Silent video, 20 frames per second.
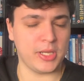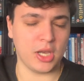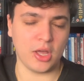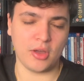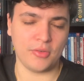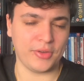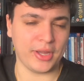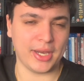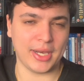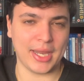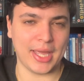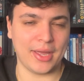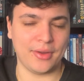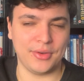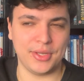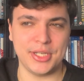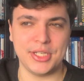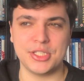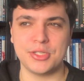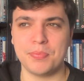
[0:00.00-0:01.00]
laugh out
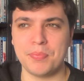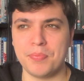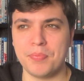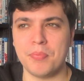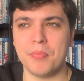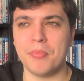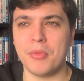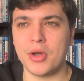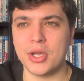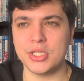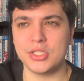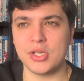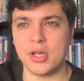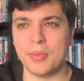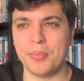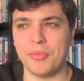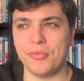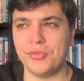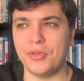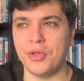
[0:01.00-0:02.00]
loud. It's my
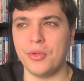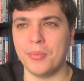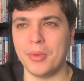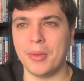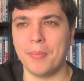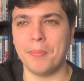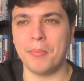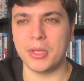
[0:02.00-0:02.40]
type of humour.